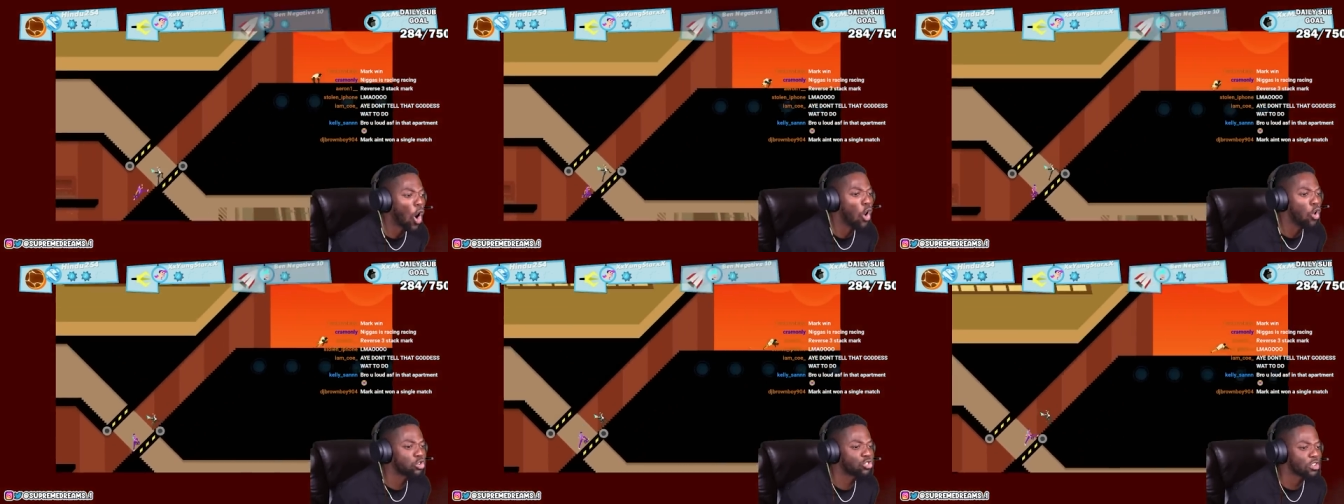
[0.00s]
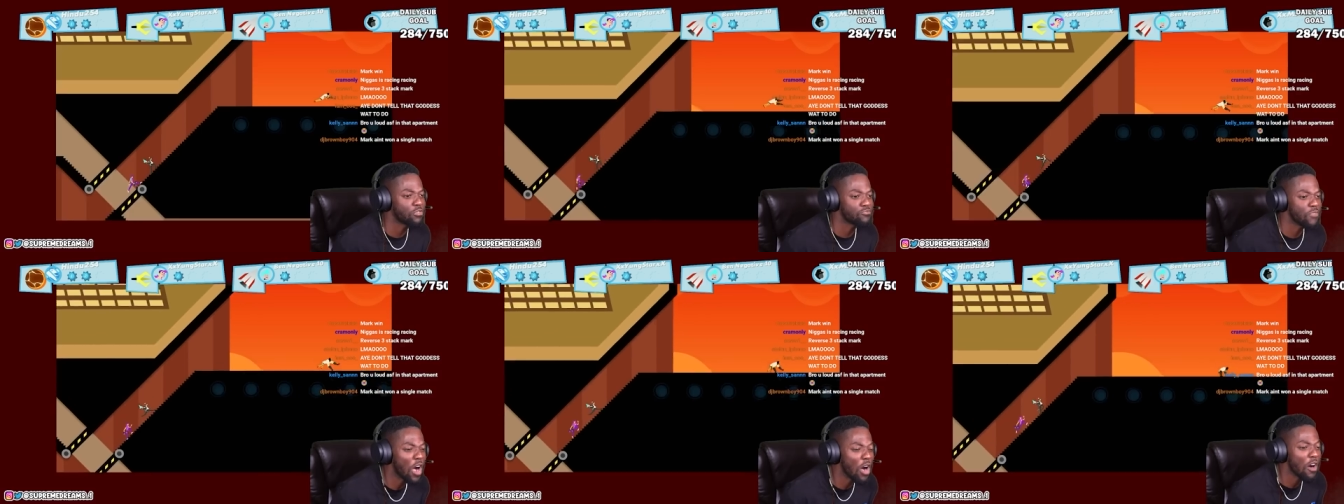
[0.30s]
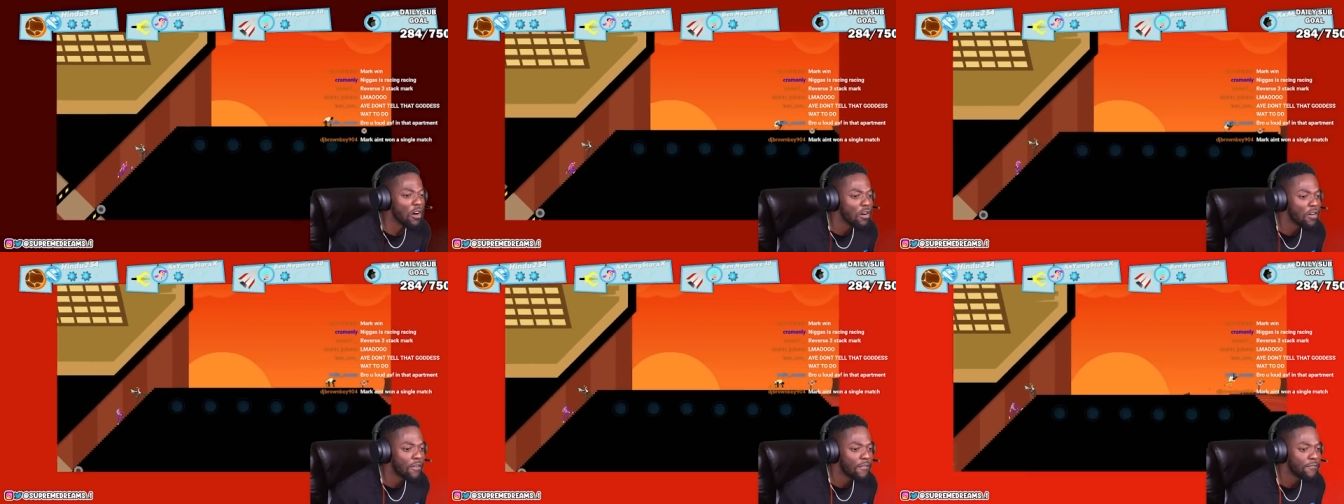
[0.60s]
Use it
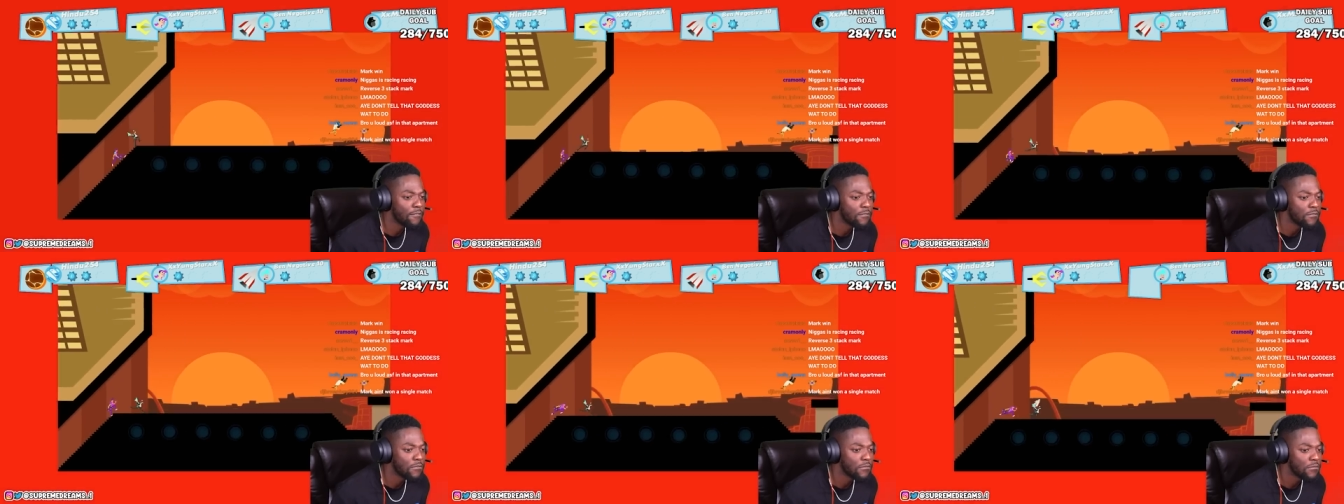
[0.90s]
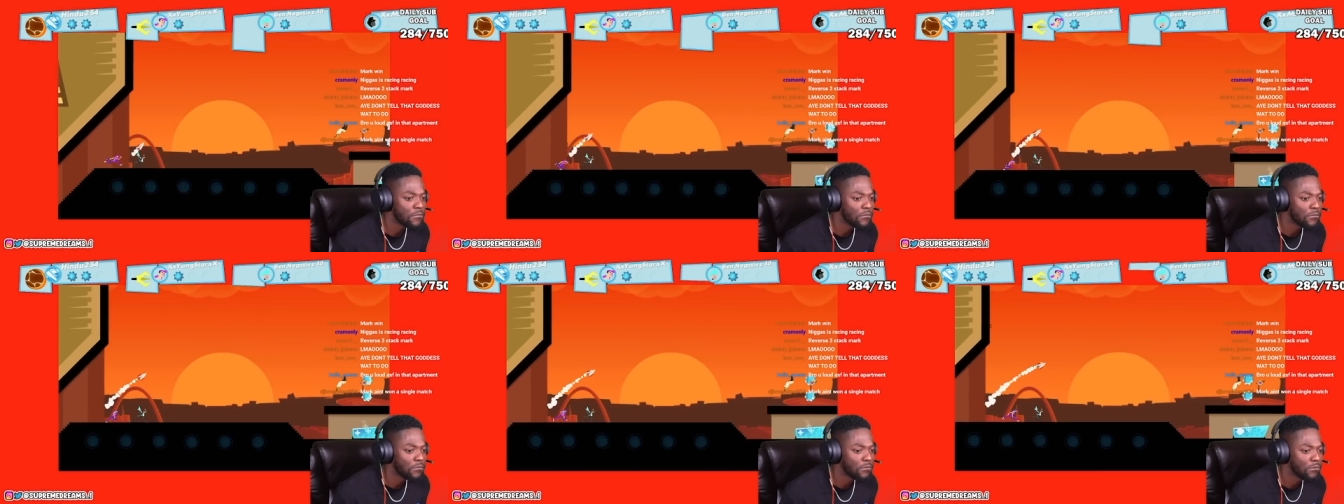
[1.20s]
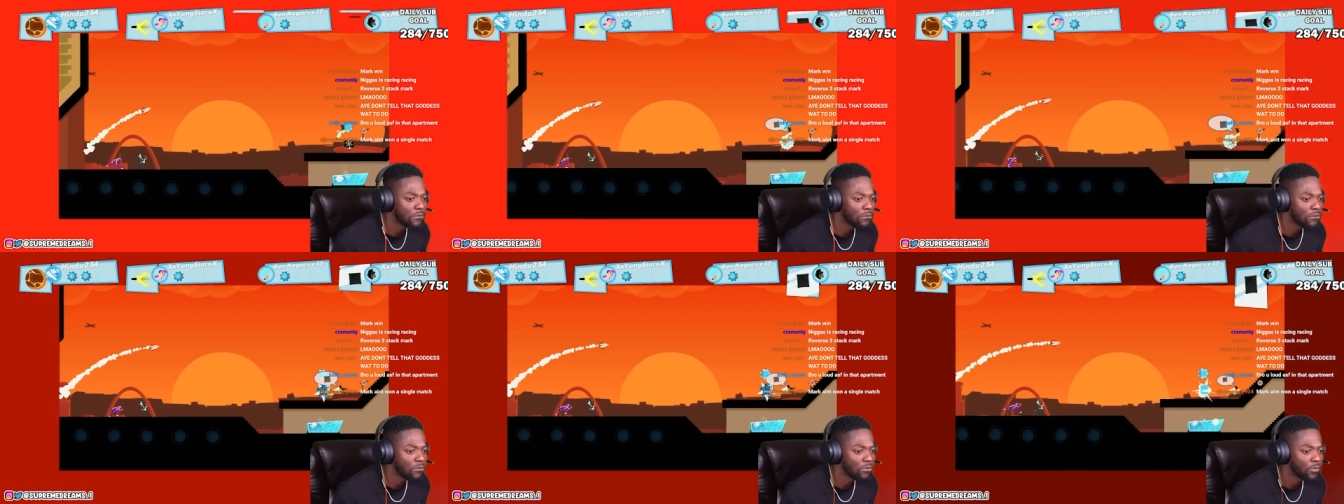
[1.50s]
now. Take the boost.
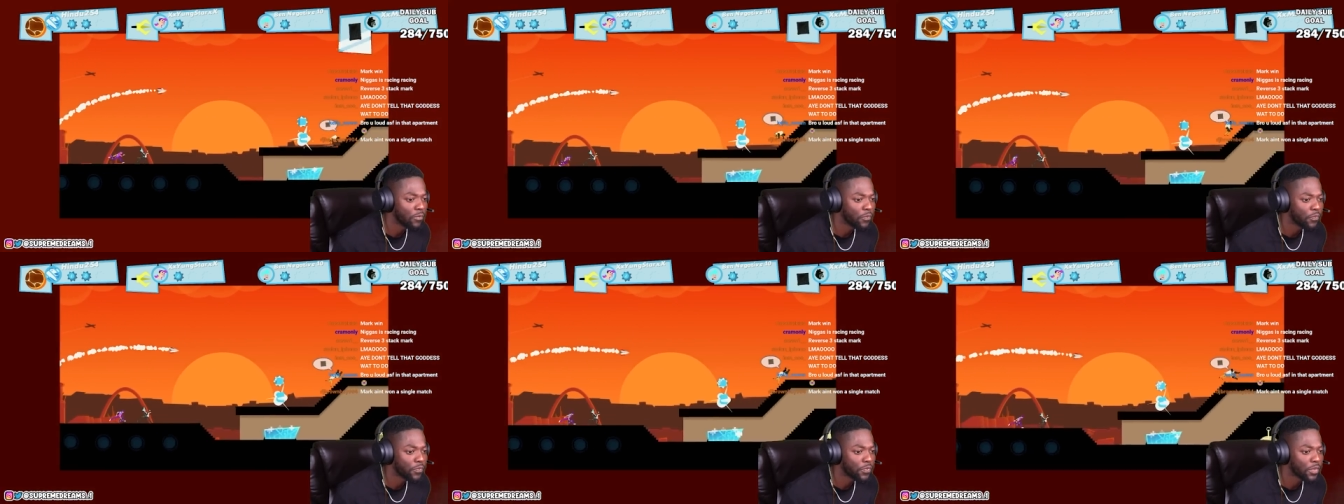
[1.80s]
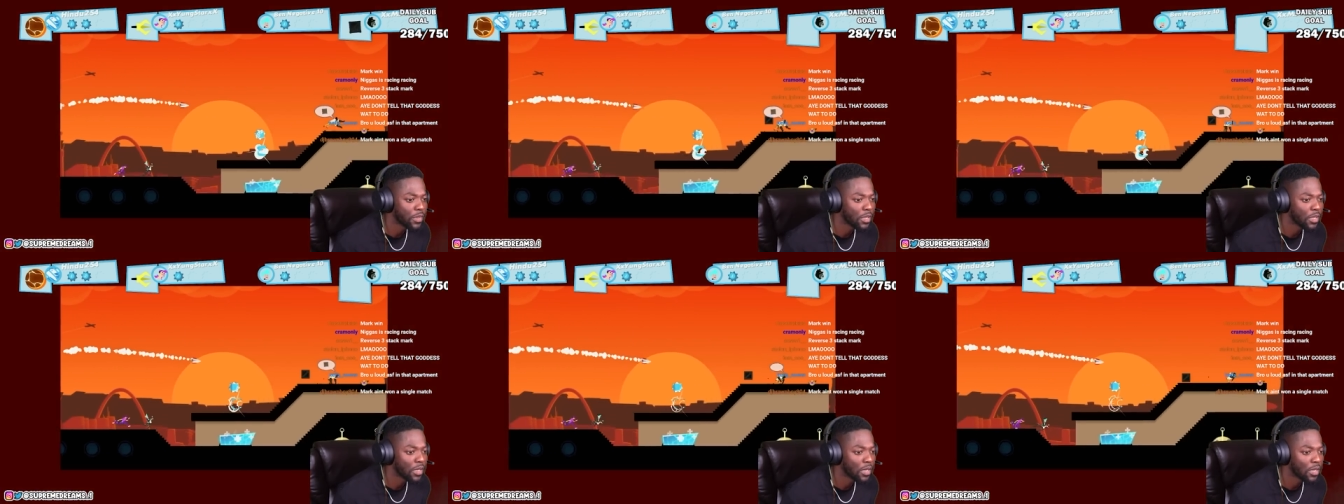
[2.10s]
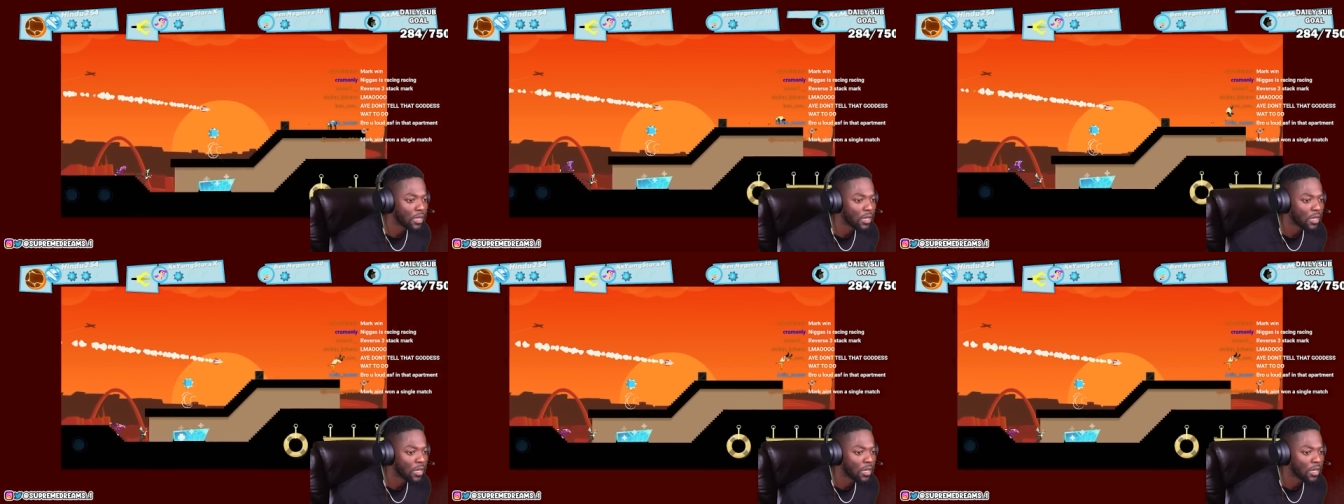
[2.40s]
No, you should take the boost.